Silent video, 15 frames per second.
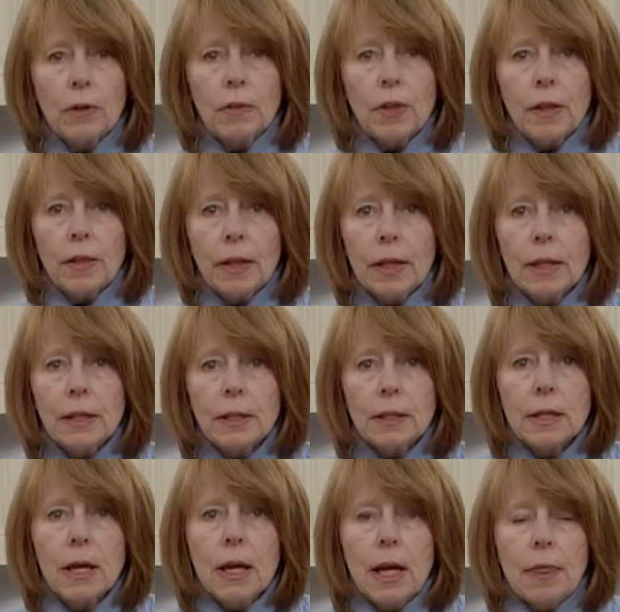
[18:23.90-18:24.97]
the things
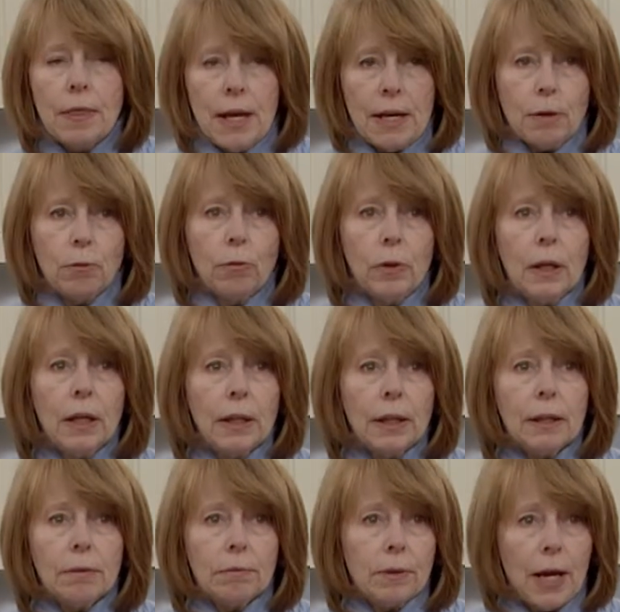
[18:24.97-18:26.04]
that it
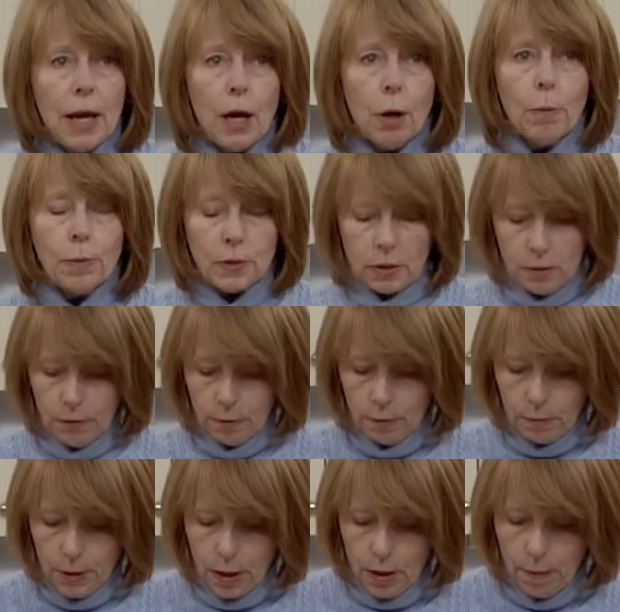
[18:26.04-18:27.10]
really helps
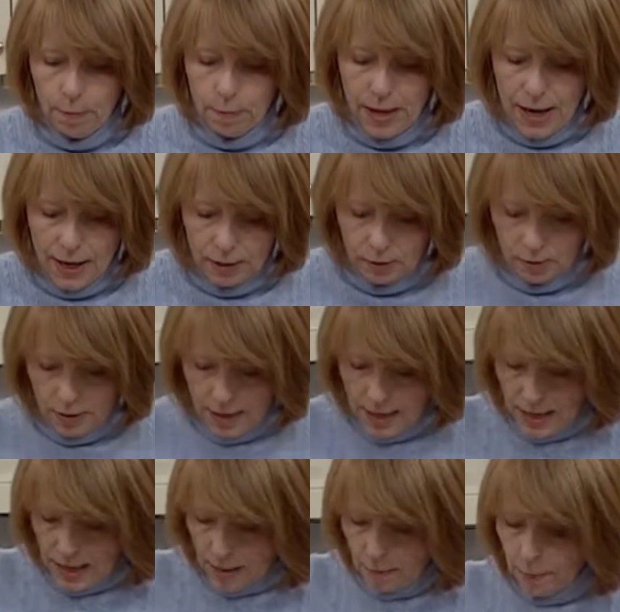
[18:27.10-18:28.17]
battle,
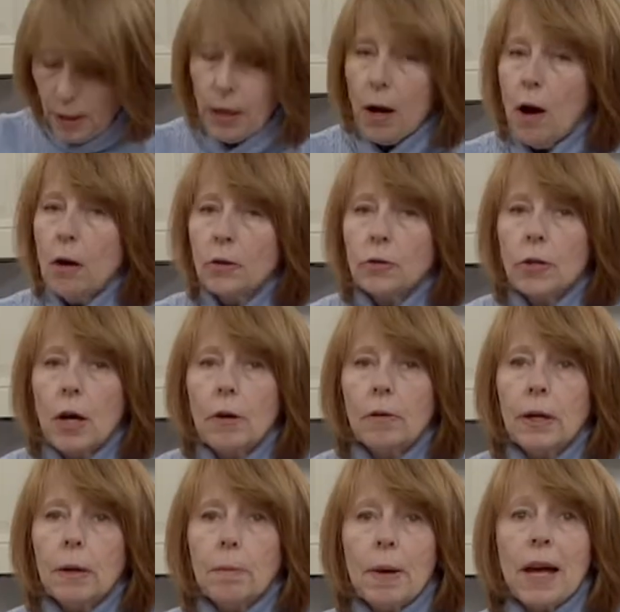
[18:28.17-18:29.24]
but also
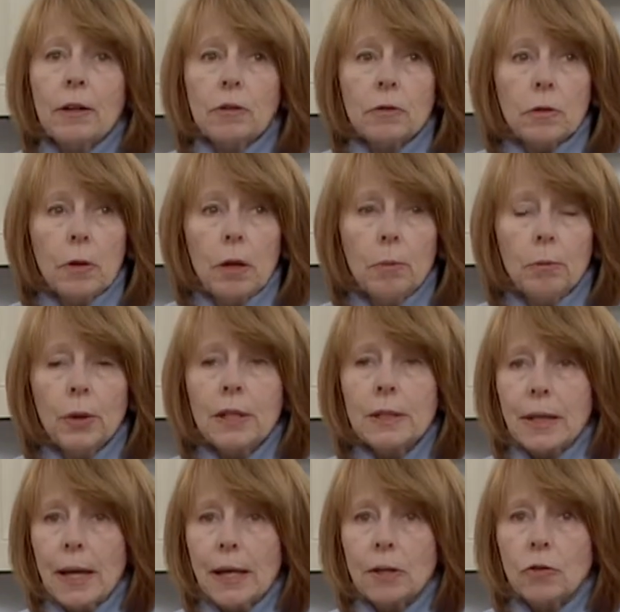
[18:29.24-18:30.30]
it battles breast
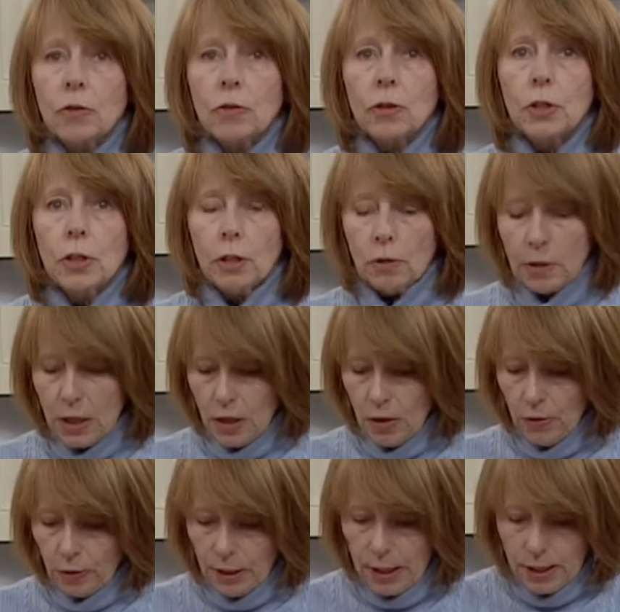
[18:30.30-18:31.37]
cancer too and
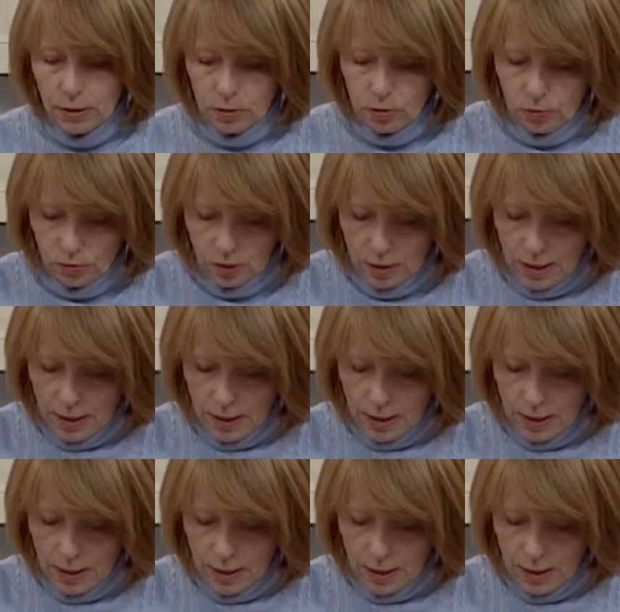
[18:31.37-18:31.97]
other cancers.